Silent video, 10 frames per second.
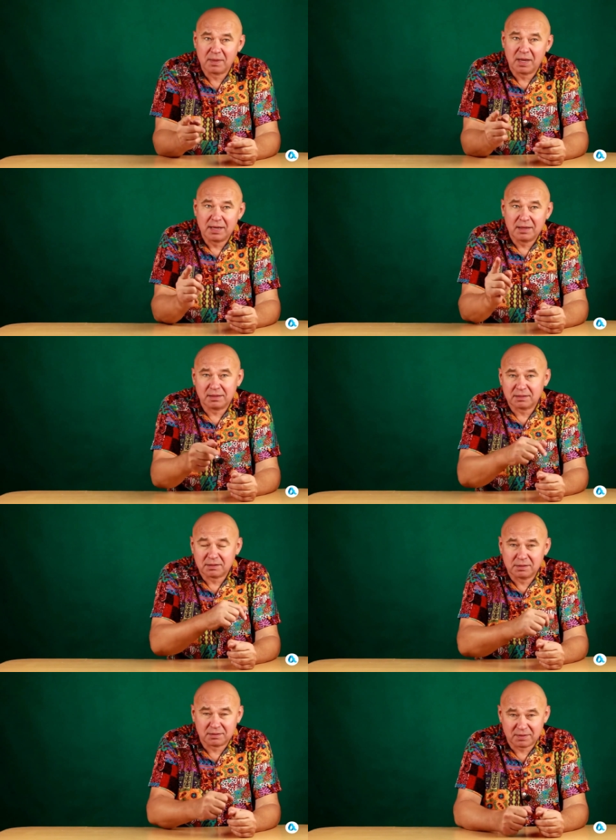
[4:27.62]
And
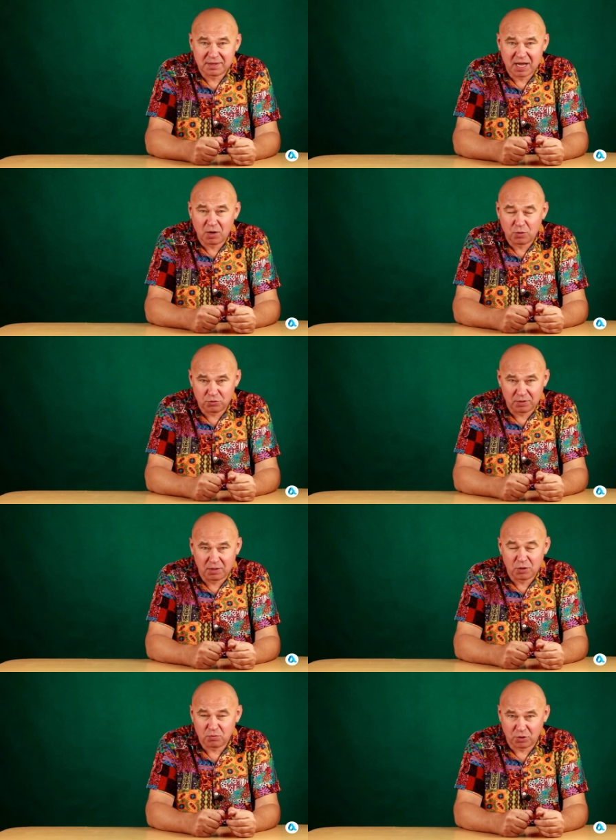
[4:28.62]
now,
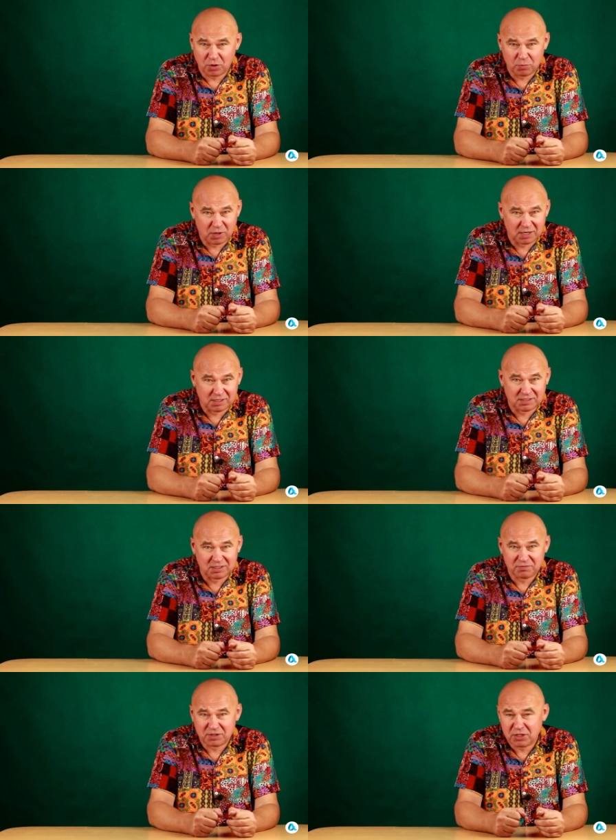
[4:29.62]
we will bring this
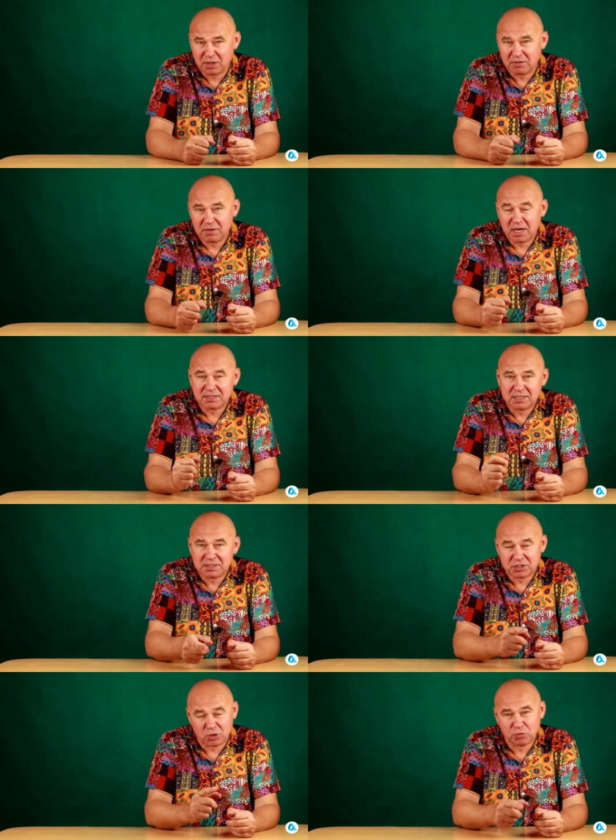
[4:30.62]
division of fast and
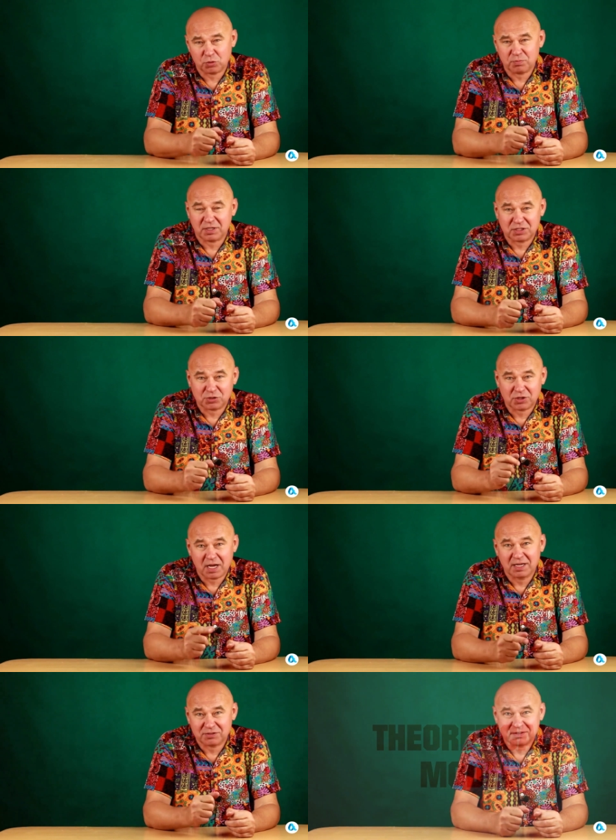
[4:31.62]
slow movements to
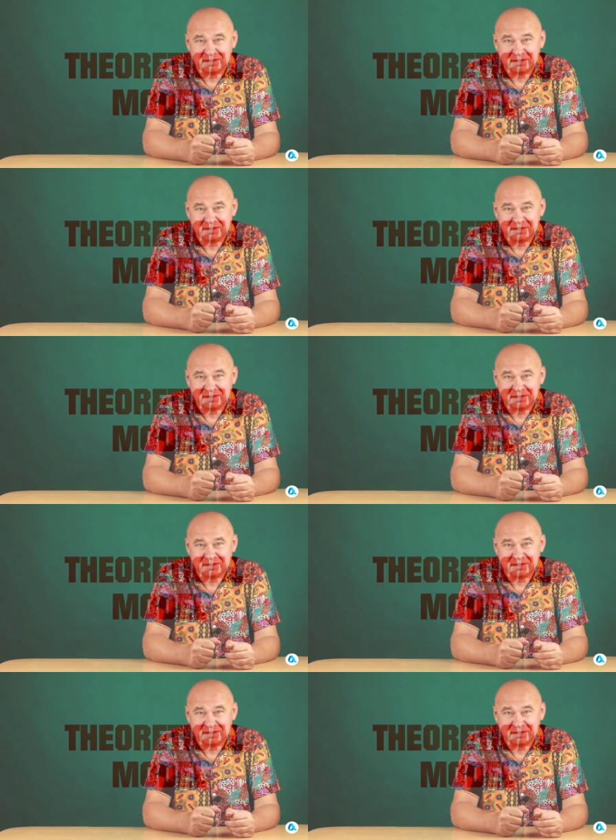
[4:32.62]
life.